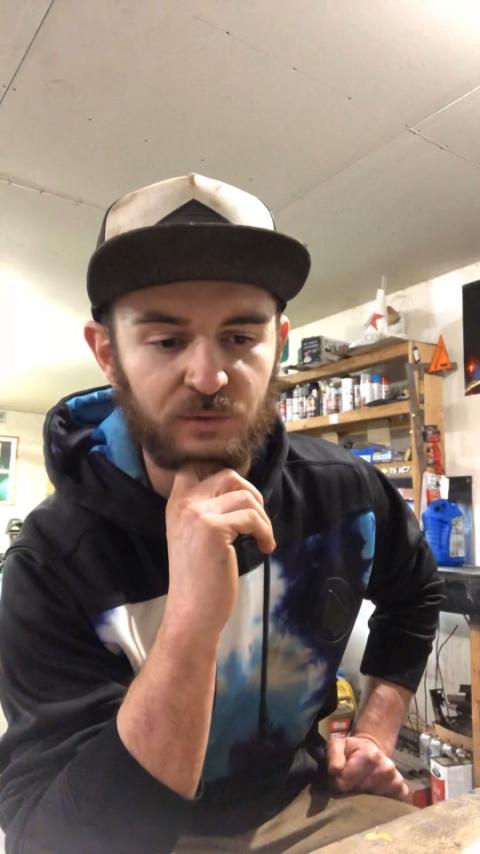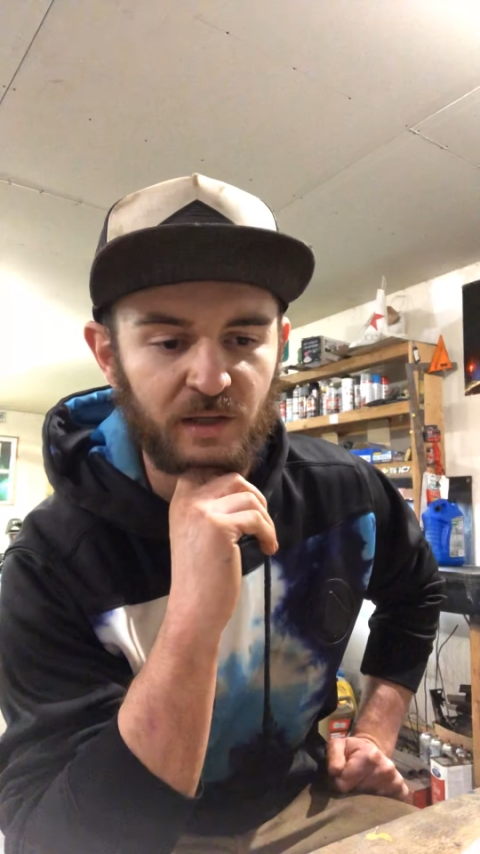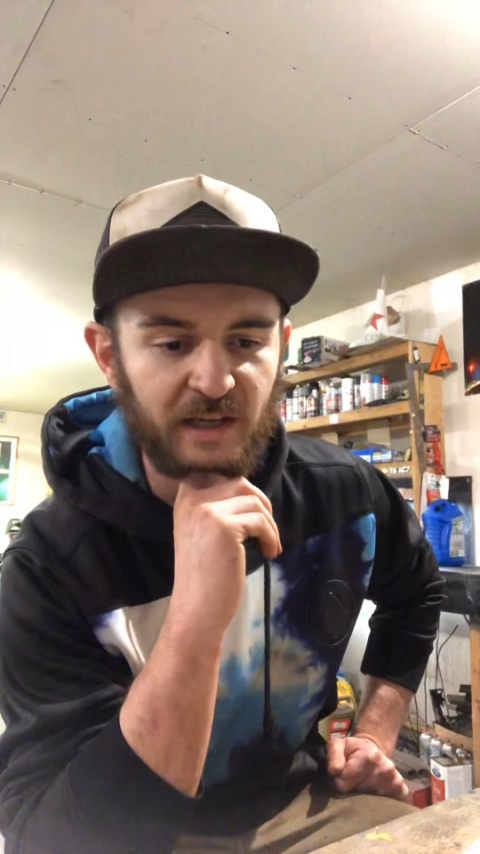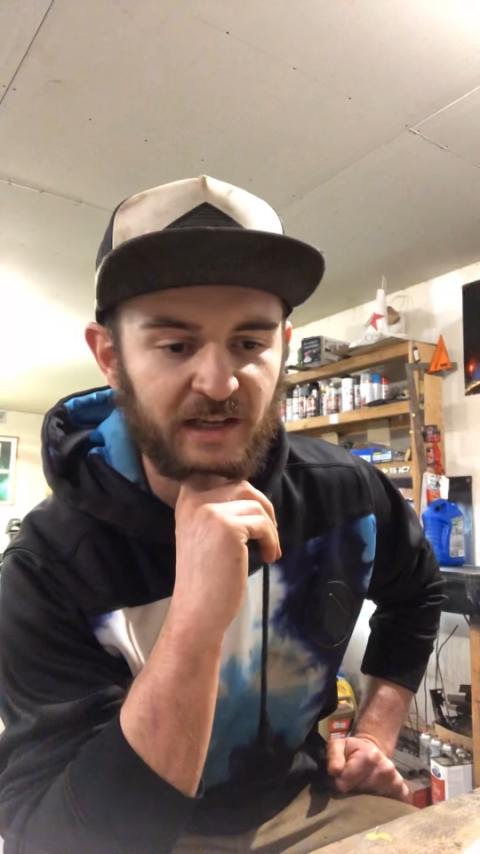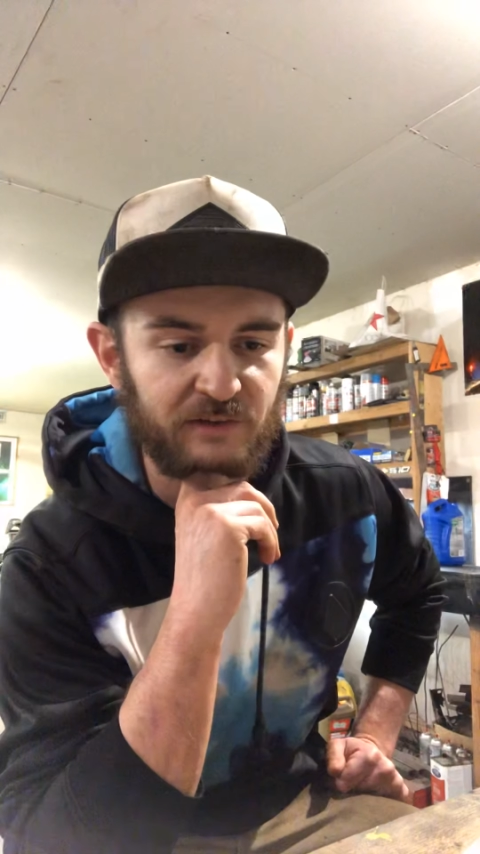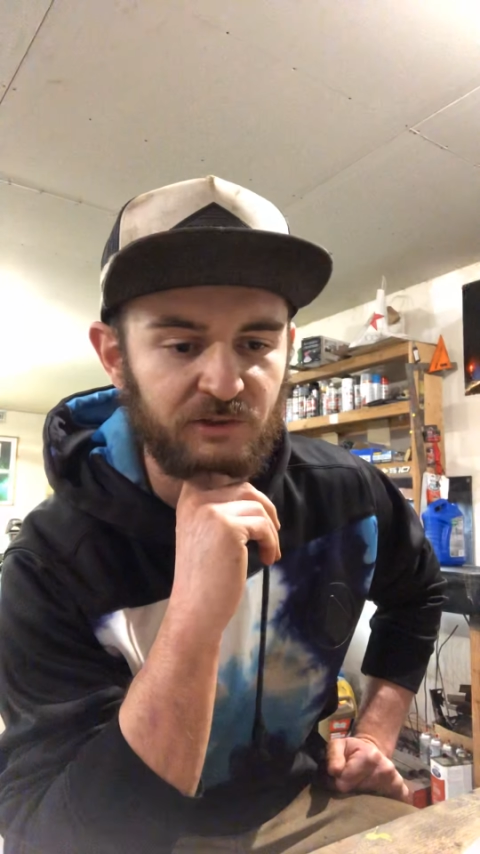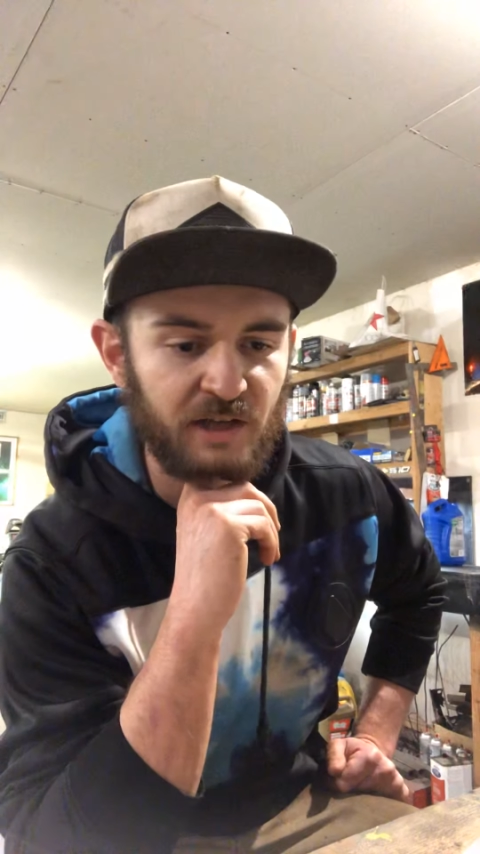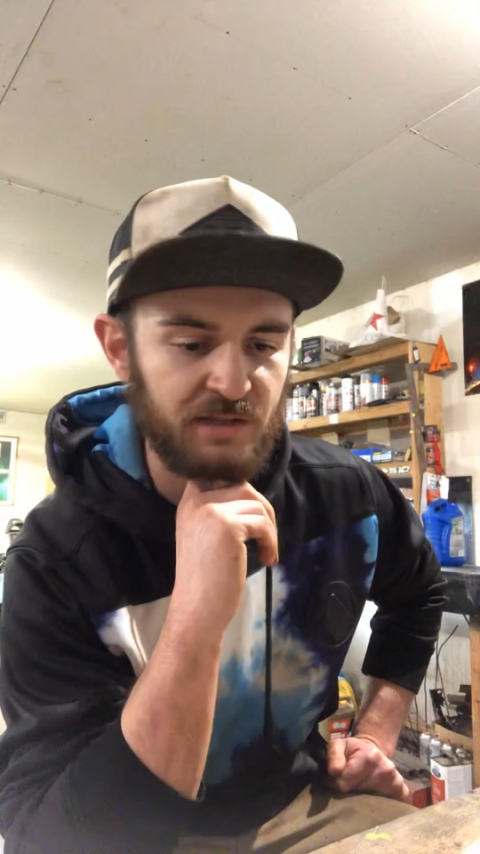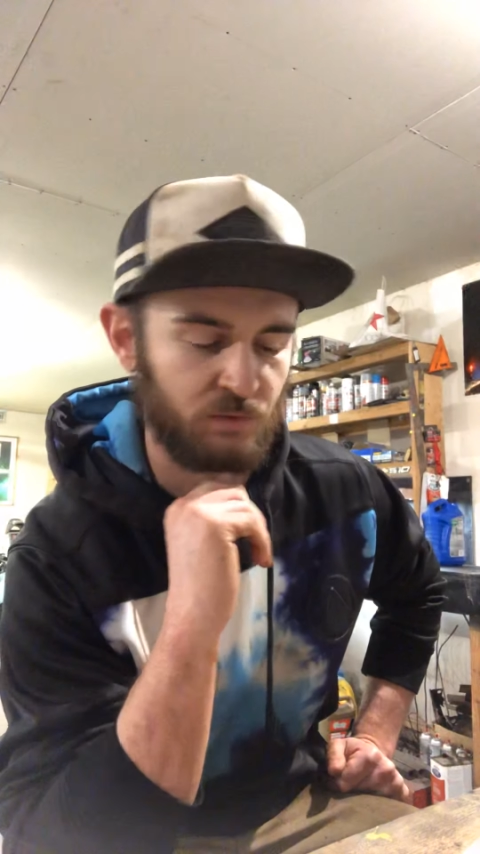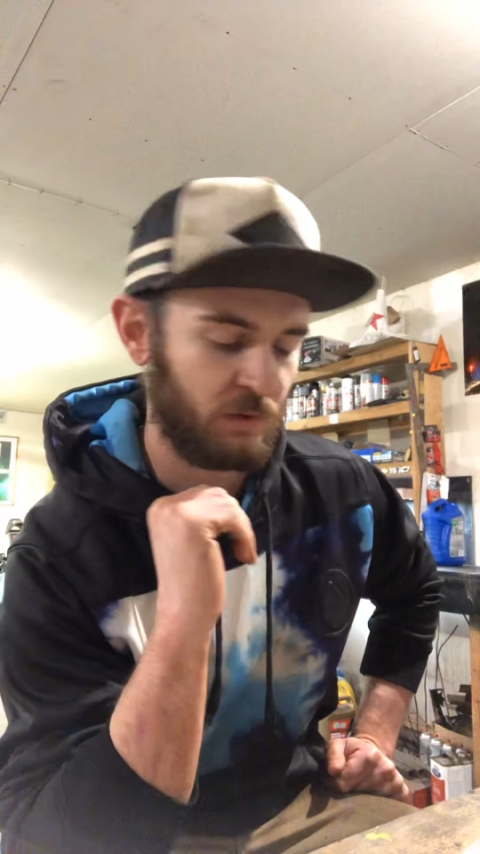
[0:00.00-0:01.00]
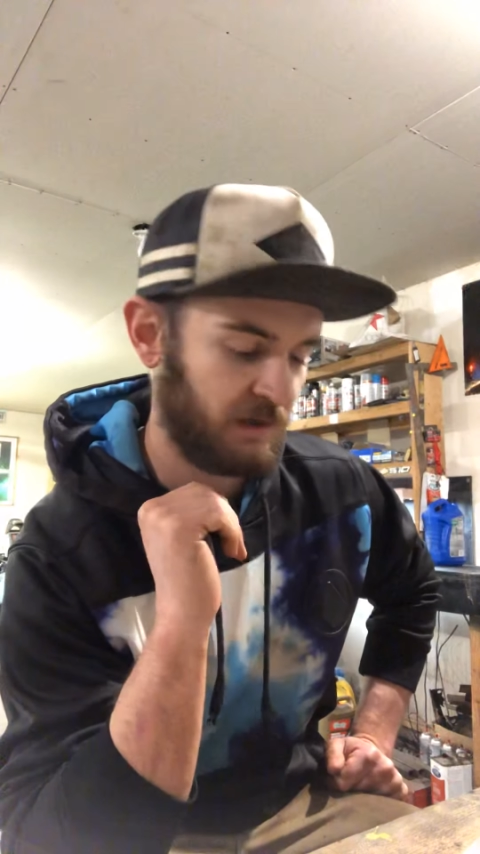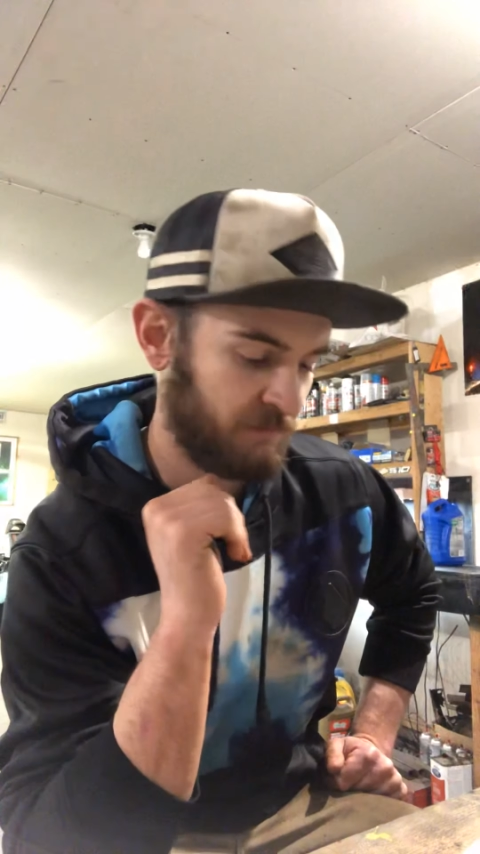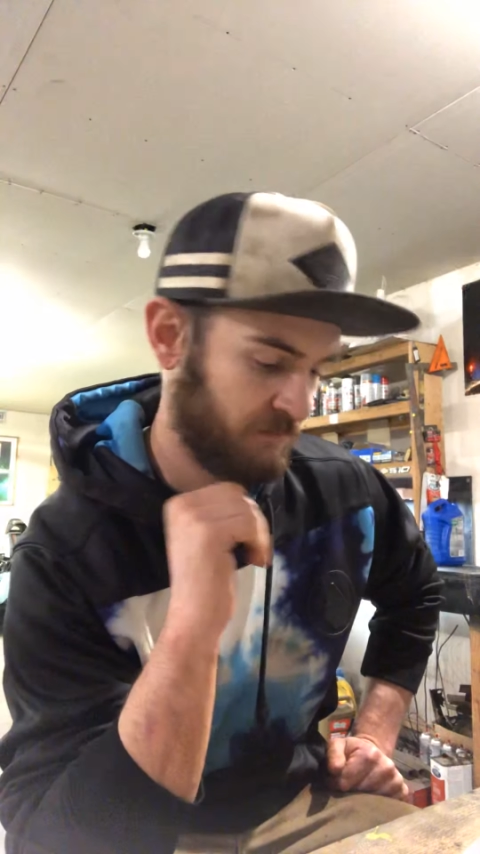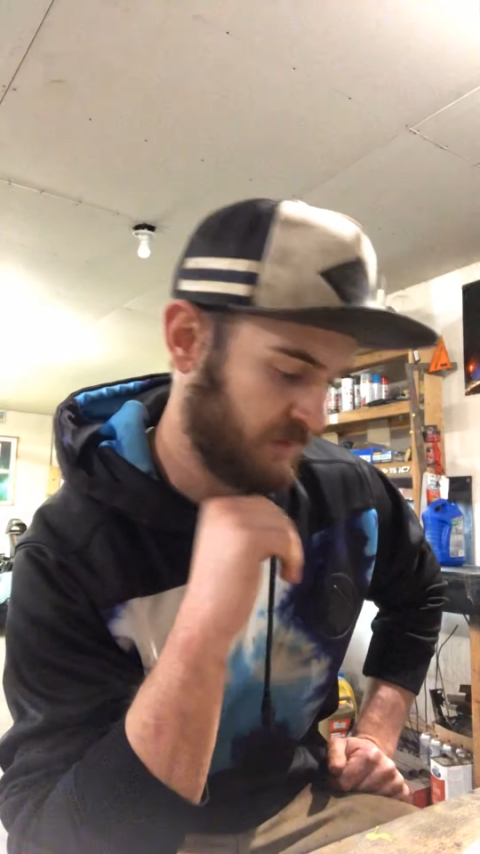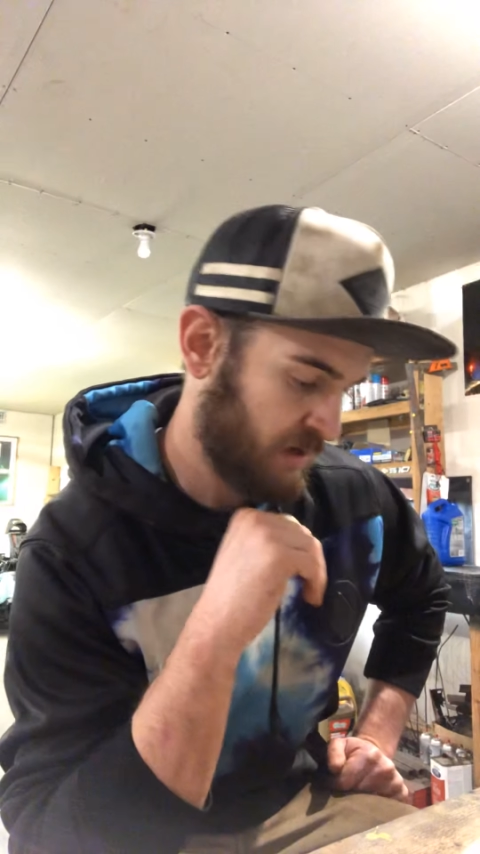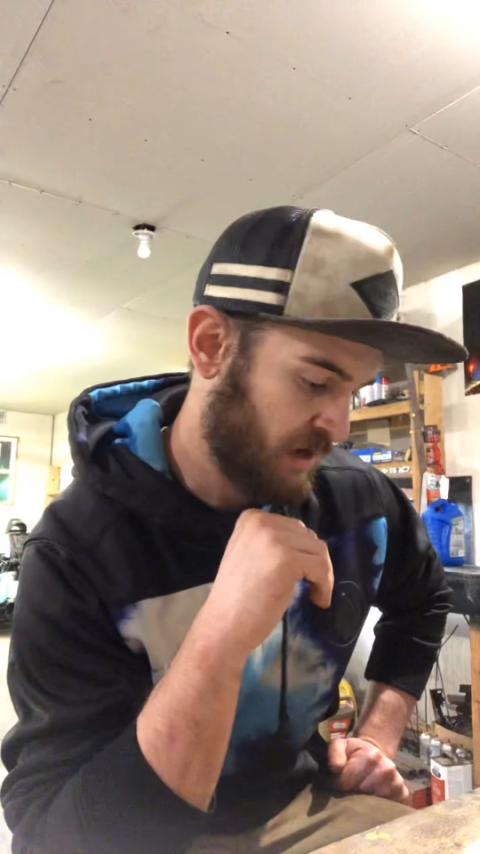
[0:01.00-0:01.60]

what I have in that swap.